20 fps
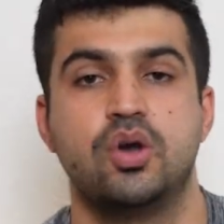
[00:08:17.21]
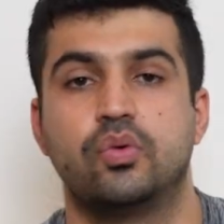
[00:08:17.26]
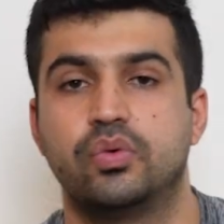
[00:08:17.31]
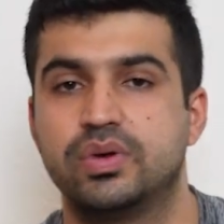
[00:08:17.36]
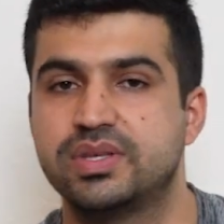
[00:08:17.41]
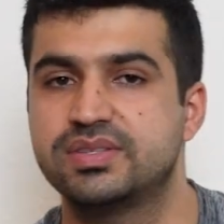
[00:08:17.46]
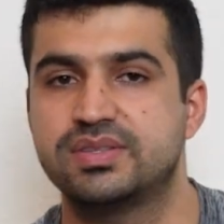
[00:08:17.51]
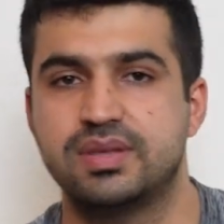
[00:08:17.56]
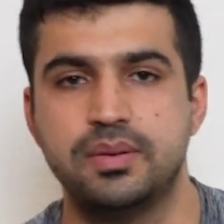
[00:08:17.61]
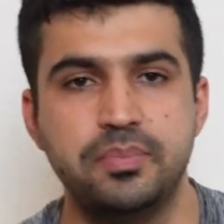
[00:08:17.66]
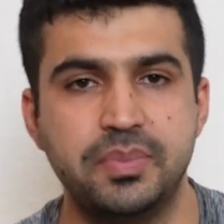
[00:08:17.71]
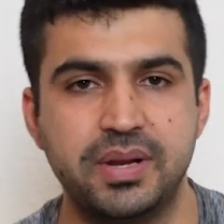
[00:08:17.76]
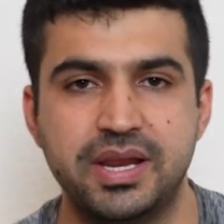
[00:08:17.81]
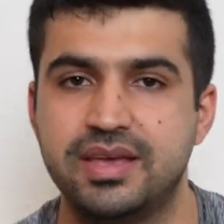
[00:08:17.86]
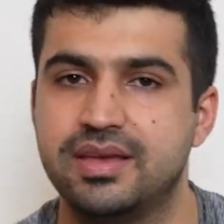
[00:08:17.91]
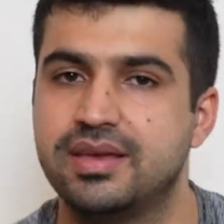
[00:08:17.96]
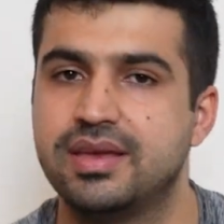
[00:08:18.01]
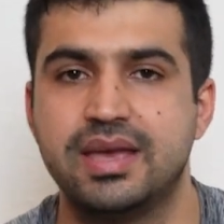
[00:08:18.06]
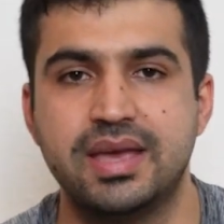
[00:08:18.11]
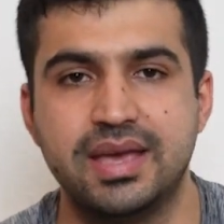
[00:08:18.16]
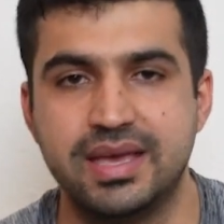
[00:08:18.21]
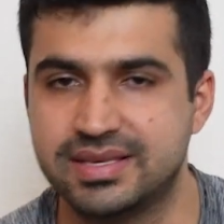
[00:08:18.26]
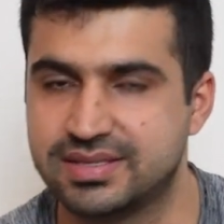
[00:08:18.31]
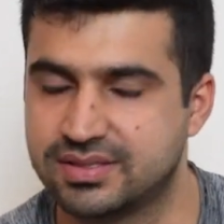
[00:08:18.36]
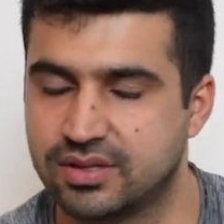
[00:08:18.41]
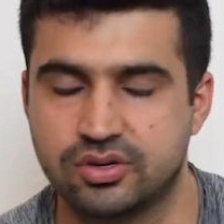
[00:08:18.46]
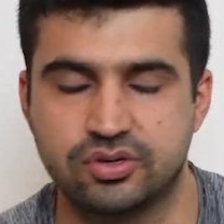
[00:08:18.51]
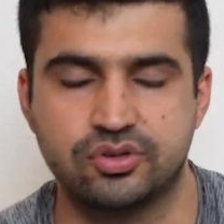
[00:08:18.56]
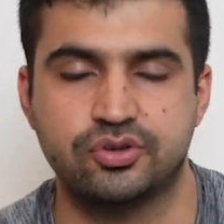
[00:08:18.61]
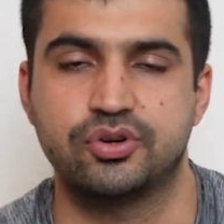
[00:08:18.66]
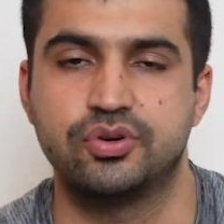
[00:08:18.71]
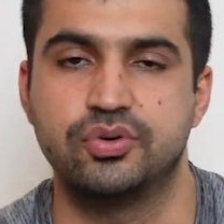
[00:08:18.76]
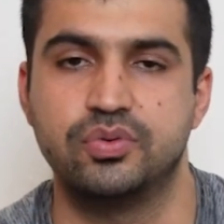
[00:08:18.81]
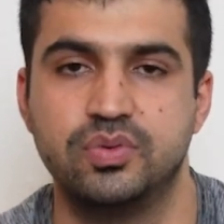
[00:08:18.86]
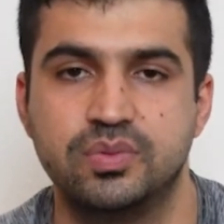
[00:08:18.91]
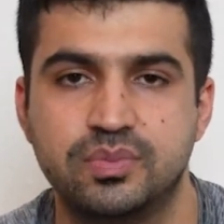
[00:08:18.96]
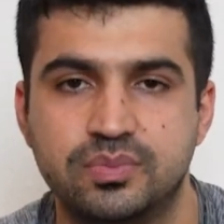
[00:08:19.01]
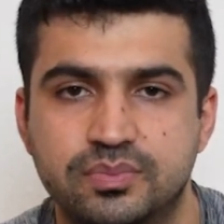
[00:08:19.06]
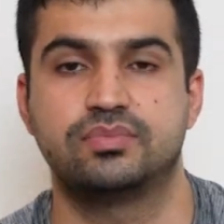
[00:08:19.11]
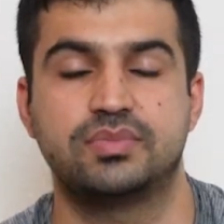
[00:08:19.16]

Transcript: which simply is not true,